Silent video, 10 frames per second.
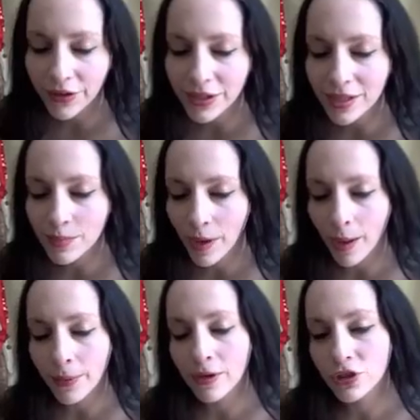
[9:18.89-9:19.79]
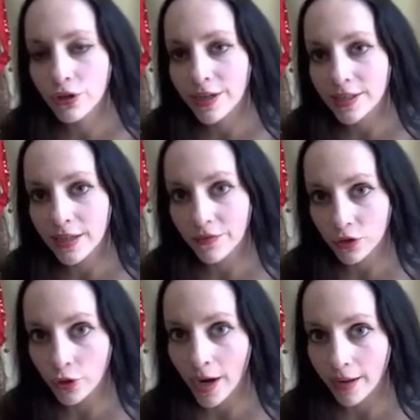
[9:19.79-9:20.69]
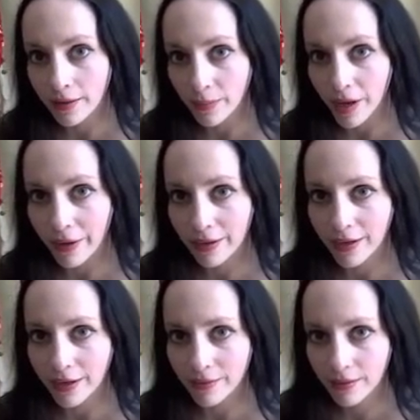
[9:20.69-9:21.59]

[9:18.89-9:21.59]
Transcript: There's this pop culture idea of the trial in America,